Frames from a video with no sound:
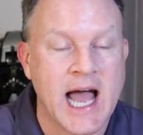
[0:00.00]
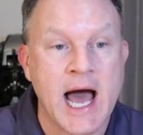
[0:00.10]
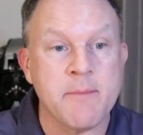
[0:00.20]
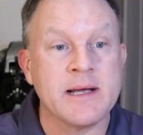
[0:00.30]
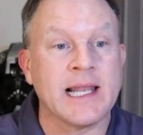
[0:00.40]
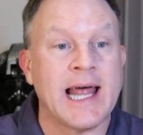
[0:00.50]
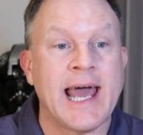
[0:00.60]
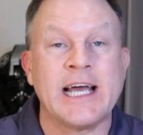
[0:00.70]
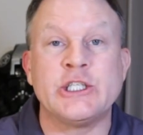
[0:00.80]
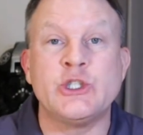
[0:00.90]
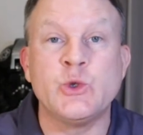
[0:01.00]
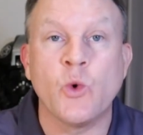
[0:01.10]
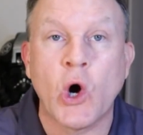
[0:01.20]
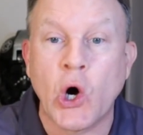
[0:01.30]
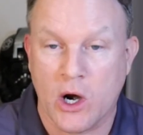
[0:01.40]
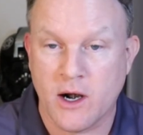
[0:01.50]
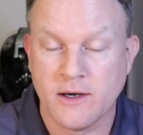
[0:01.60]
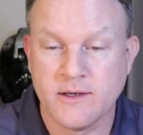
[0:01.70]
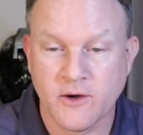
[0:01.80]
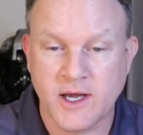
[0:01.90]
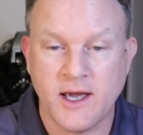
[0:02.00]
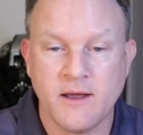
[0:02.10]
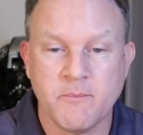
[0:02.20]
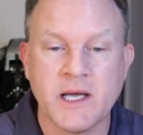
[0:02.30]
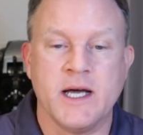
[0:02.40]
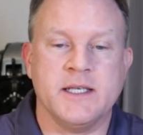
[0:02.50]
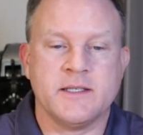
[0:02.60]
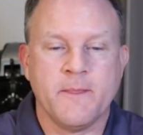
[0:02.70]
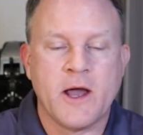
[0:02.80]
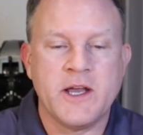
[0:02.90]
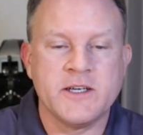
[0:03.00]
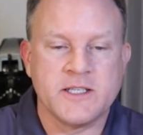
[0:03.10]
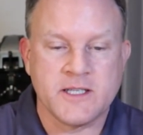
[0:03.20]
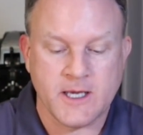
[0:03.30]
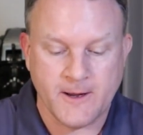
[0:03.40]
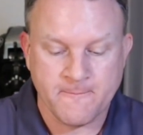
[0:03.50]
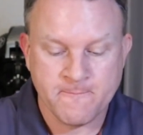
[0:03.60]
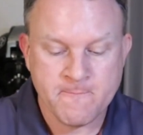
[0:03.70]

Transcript: I'm glad you are. Okay? Because, now here's the thing.